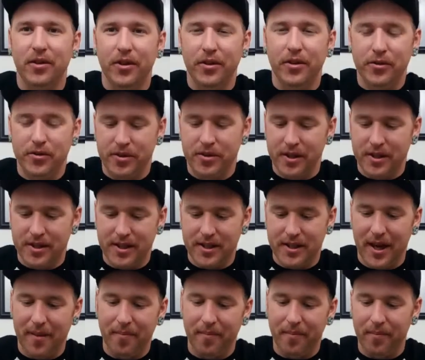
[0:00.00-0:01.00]
use the
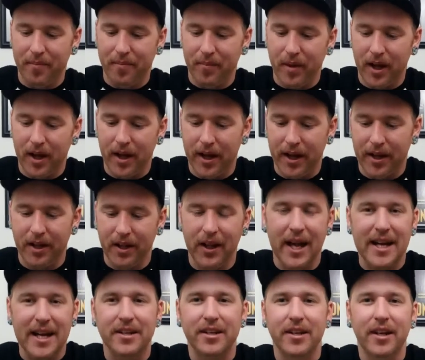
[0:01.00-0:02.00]
same
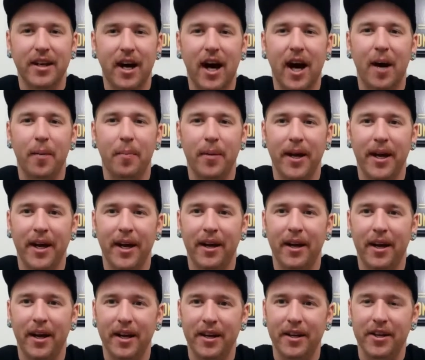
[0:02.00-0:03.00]
late hopping
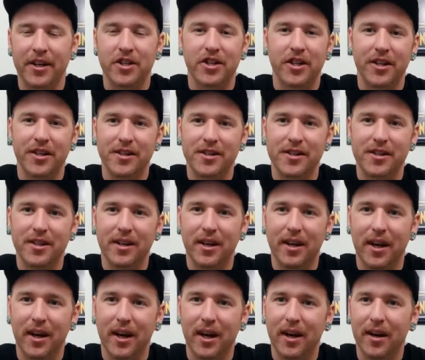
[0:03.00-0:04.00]
additions,
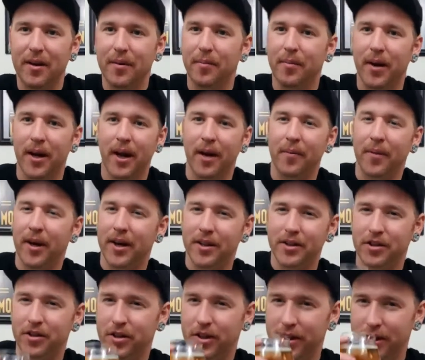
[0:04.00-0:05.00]
but I'm not
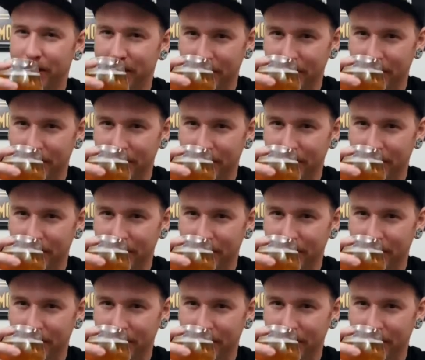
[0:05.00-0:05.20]
sure.